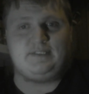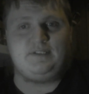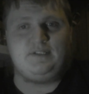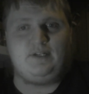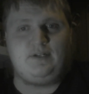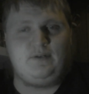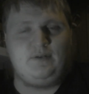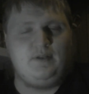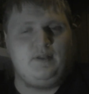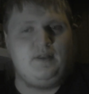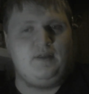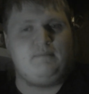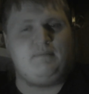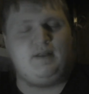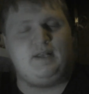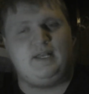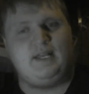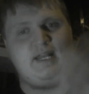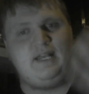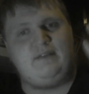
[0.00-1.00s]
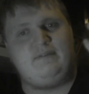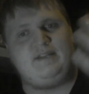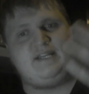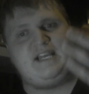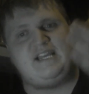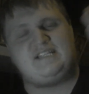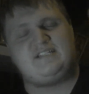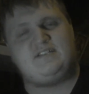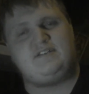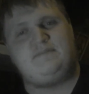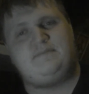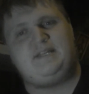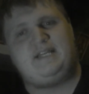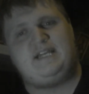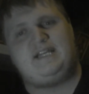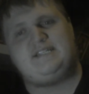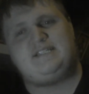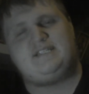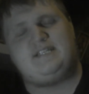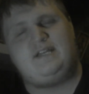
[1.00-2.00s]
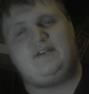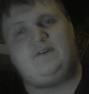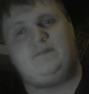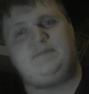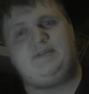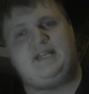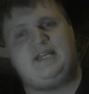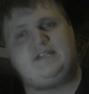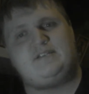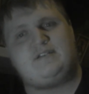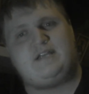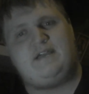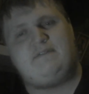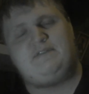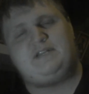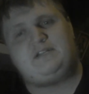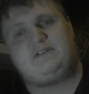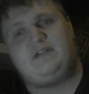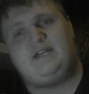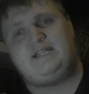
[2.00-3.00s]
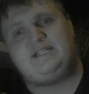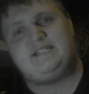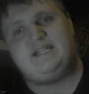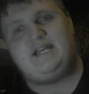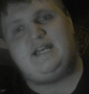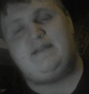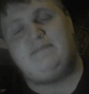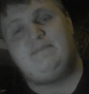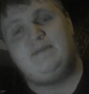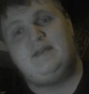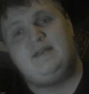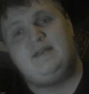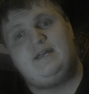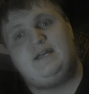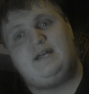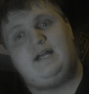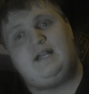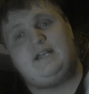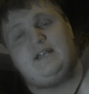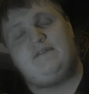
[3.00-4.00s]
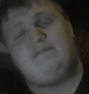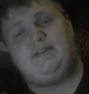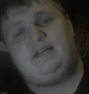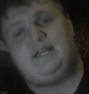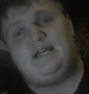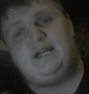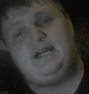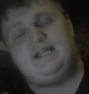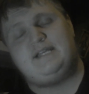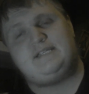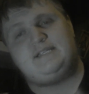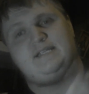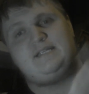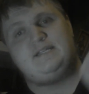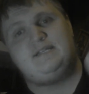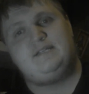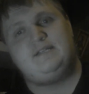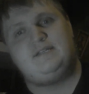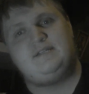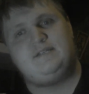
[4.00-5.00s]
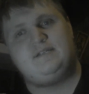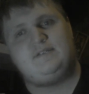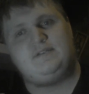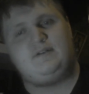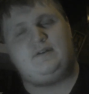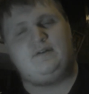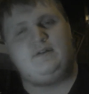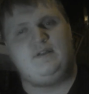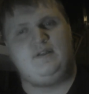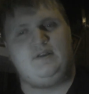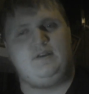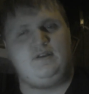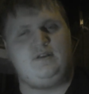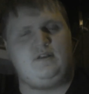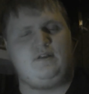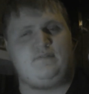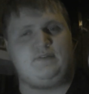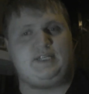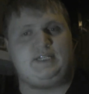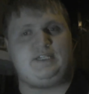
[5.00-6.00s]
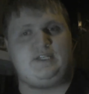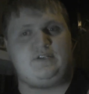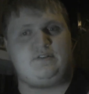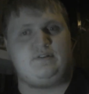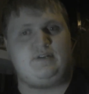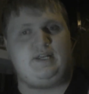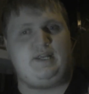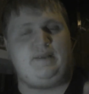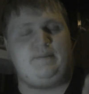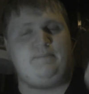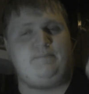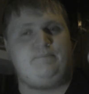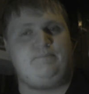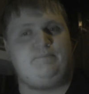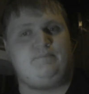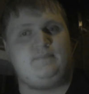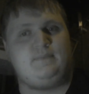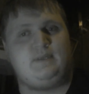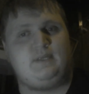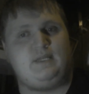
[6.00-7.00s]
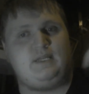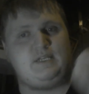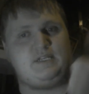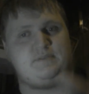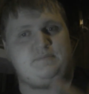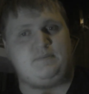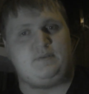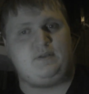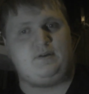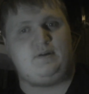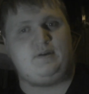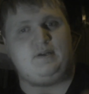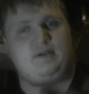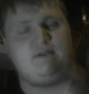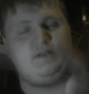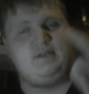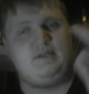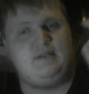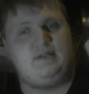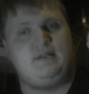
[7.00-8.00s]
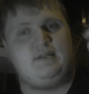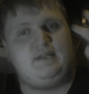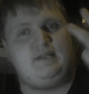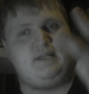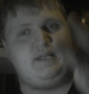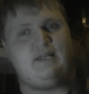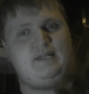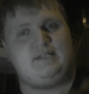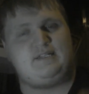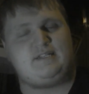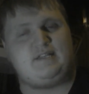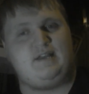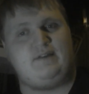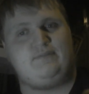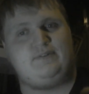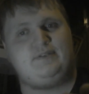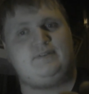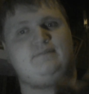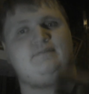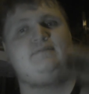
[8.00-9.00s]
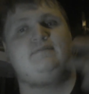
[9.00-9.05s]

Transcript: So, but anyway, guys, I hope you guys I hope you guys are having a great time. I love you guys. So don't forget to dream, explore, and discover.